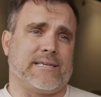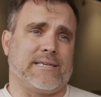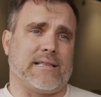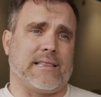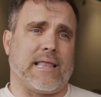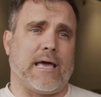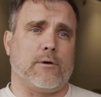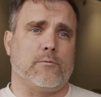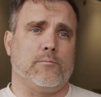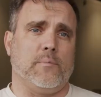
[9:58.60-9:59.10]

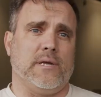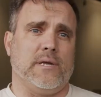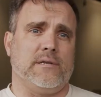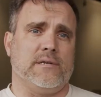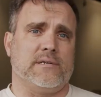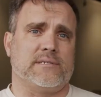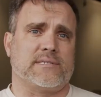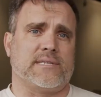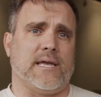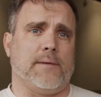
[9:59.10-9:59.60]
allowed me
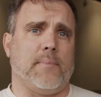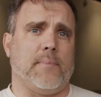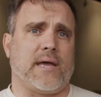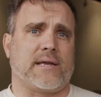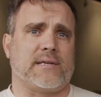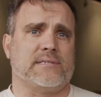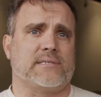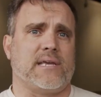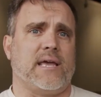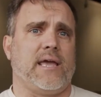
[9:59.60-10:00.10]
to step
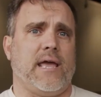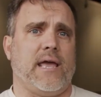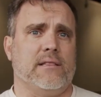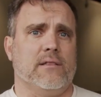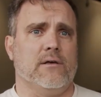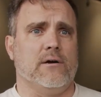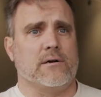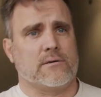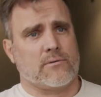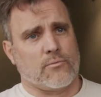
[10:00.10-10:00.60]
back and say, hey,
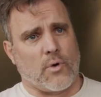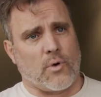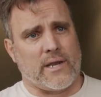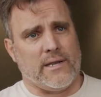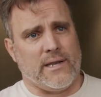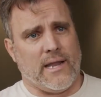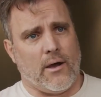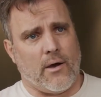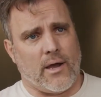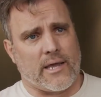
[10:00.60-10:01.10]
look,
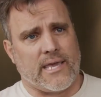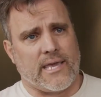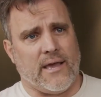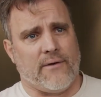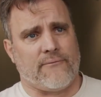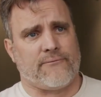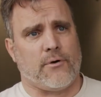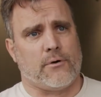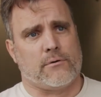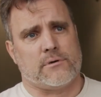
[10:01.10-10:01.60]
right now I
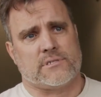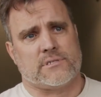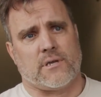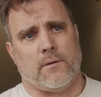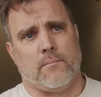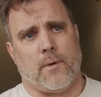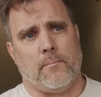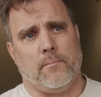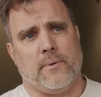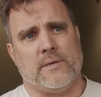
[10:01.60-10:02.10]
can't focus
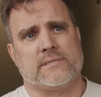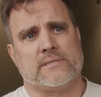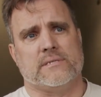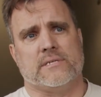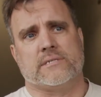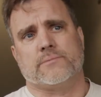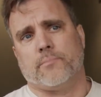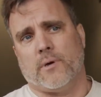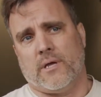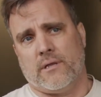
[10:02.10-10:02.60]
on my
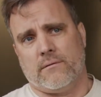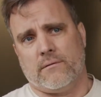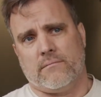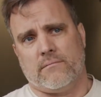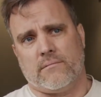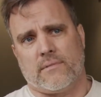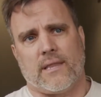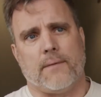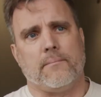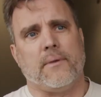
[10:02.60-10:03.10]
business, but
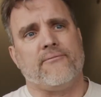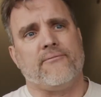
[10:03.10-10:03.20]
let me